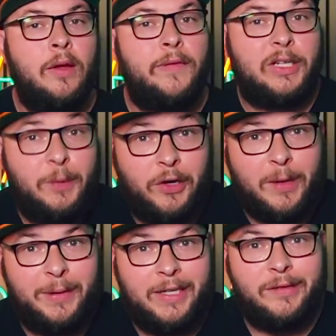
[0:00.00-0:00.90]
very small
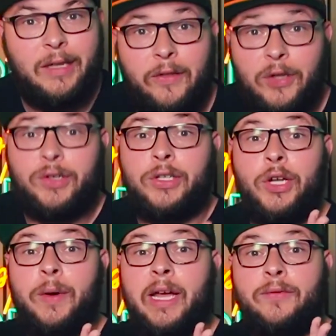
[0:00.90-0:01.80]
companies and then you start
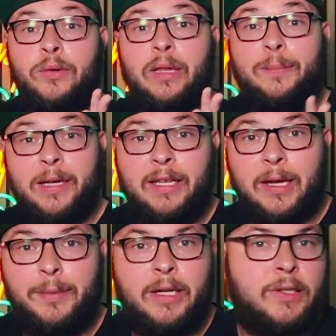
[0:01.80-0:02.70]
going after really big
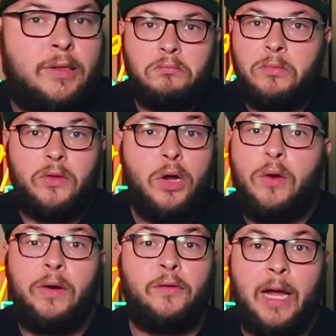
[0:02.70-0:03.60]
companies with
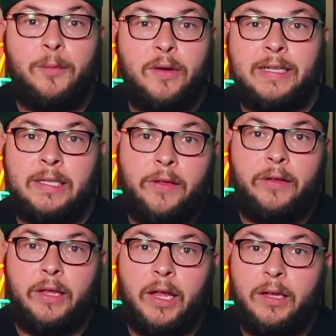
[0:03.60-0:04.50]
no real rhyme or reason other
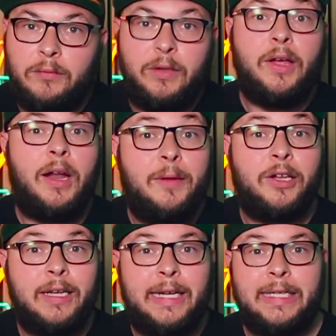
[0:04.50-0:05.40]
than like, we thought it'd be a
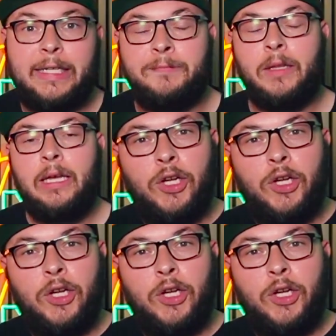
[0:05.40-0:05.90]
good idea,